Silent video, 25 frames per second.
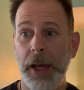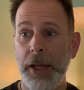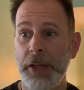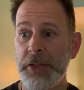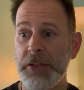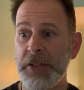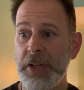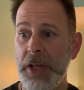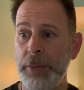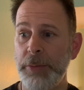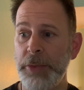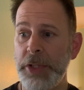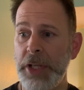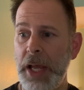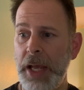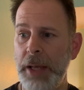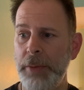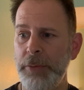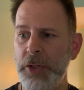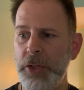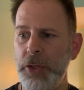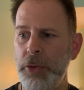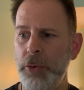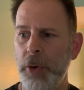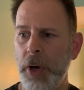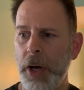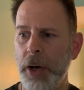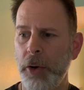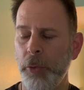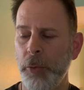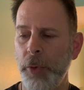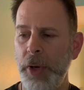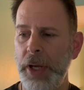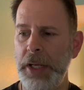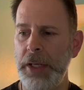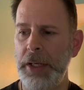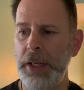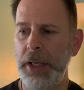Sometimes you are
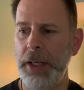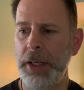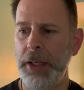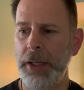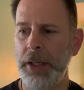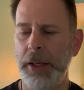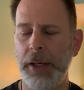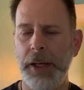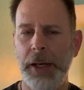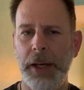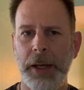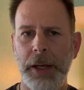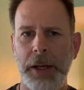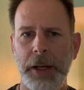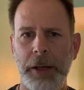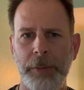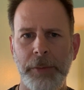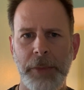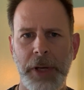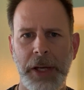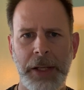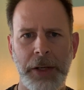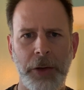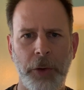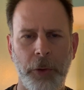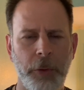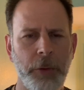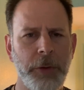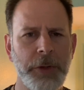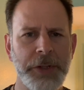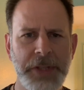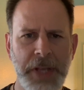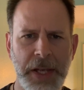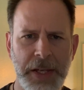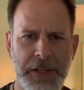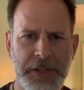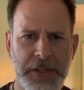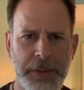reading an
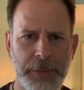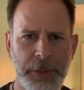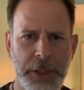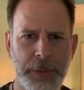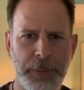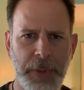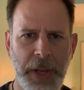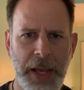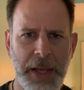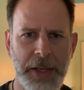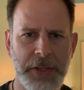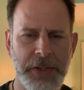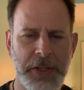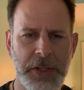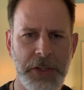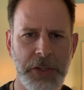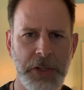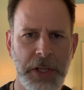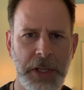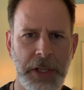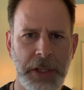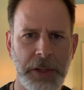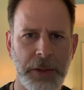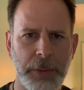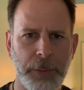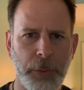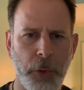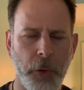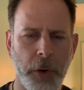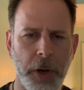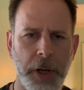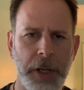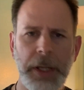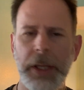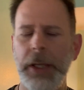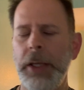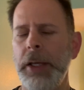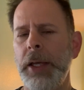Old Testament passage in the
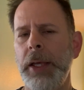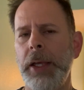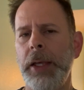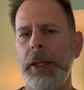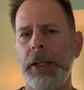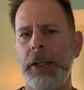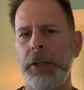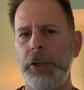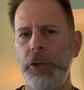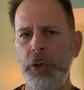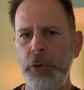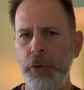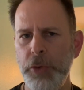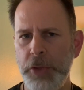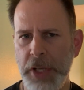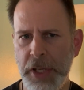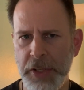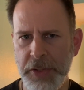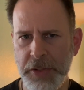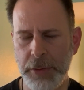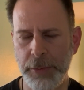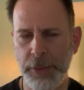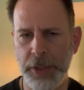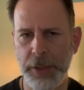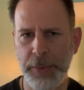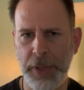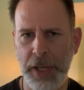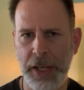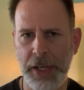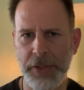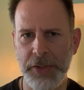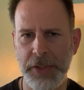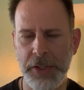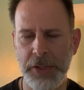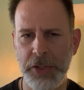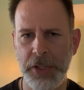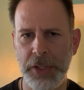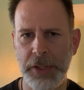morning and a New Testament
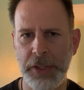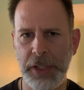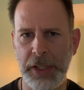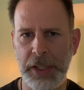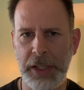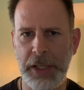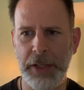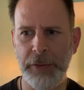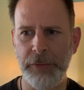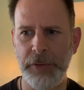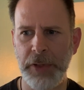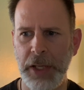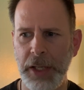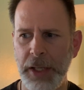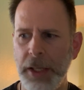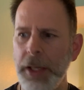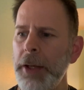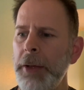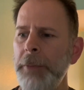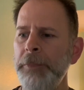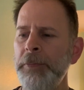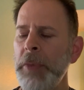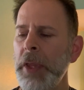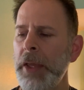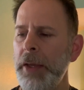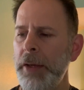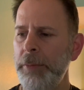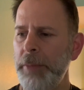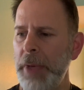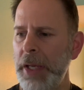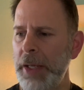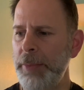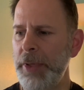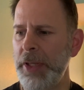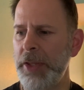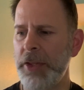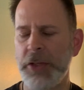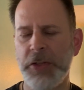passage in the evening.
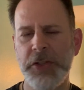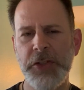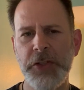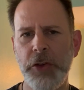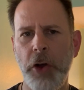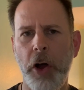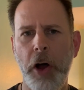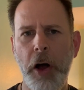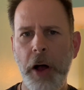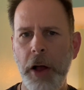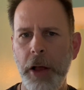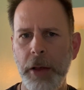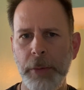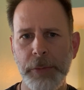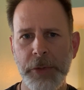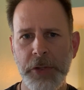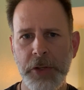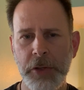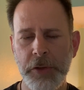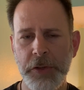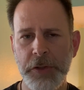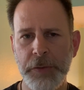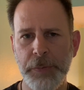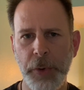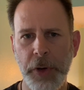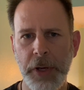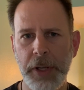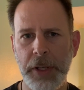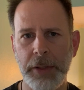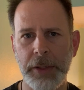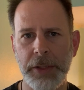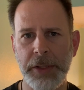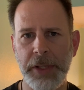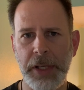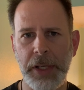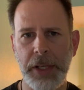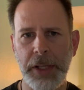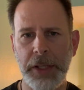Maybe the Psalms are
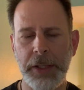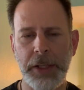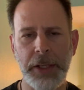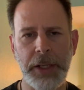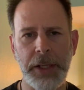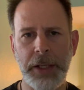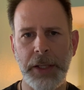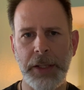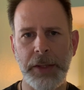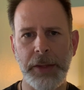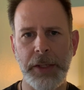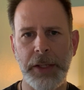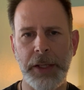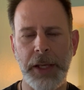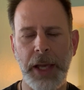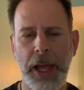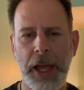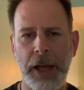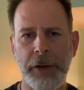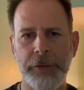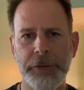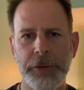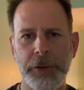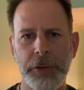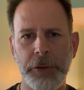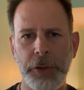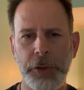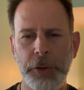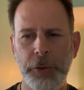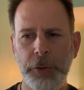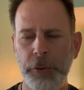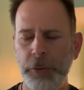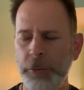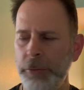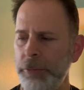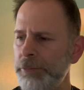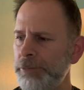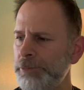sprinkled in the
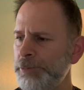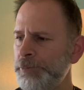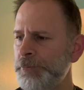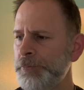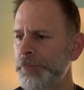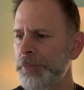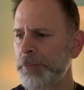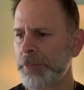afternoon.